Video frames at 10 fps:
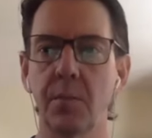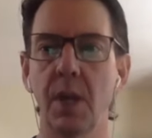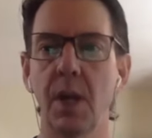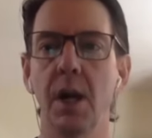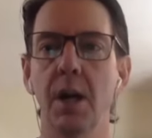
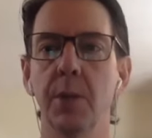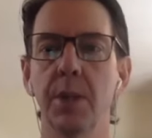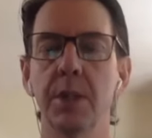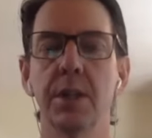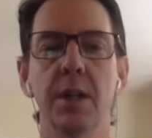
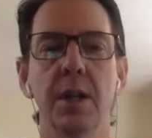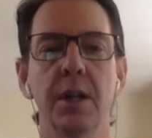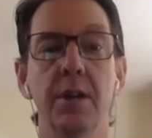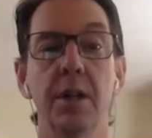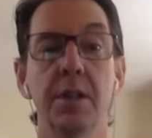But
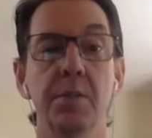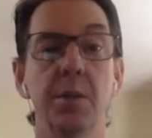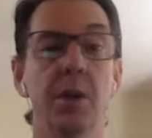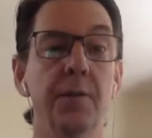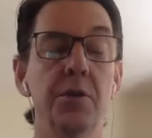that has
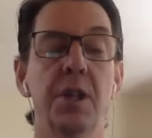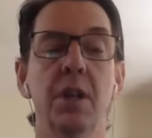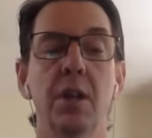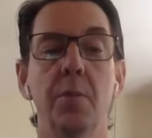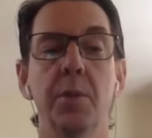been our first
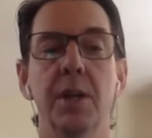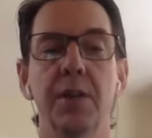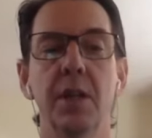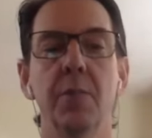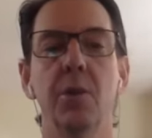hiccup in I
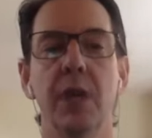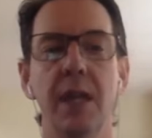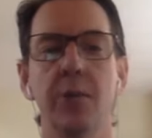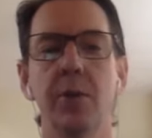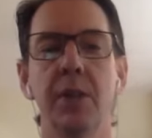think about
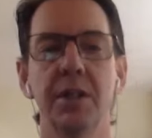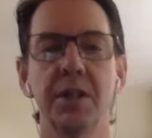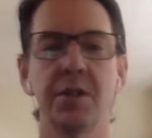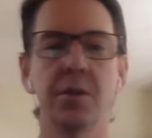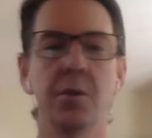8
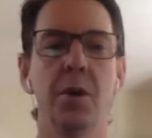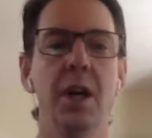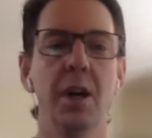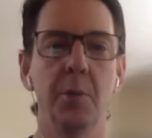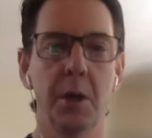weeks. So
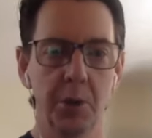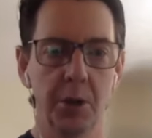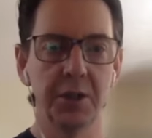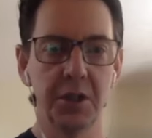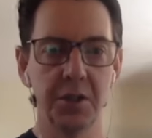my
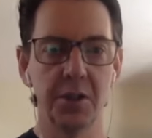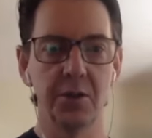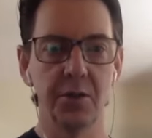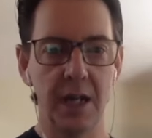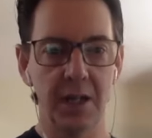apologies
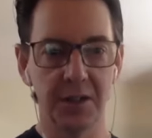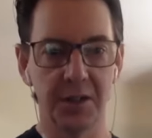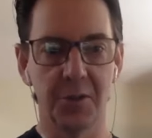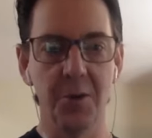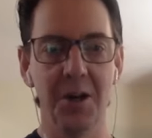to Alex
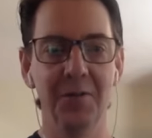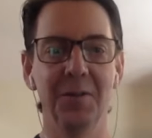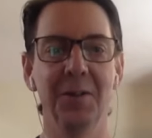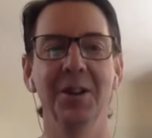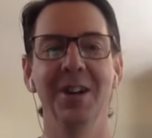as well
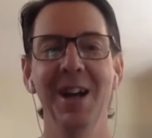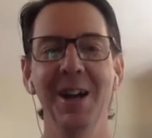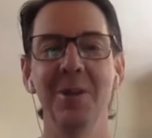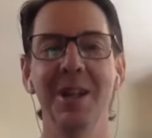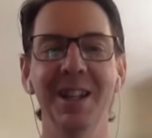for
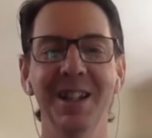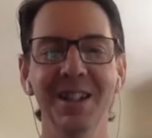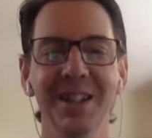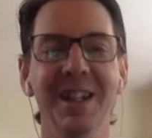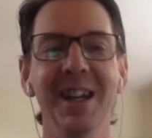being
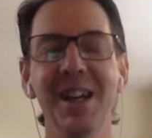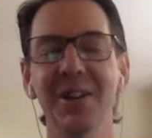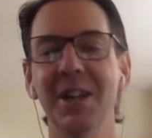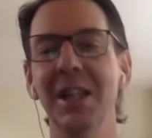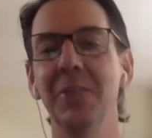the
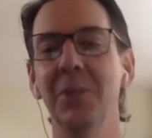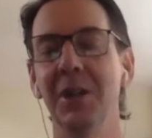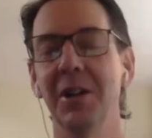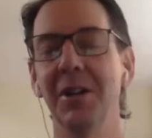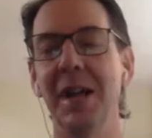guinea
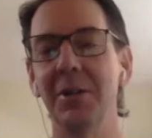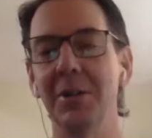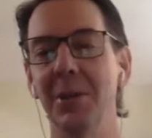pig on that one.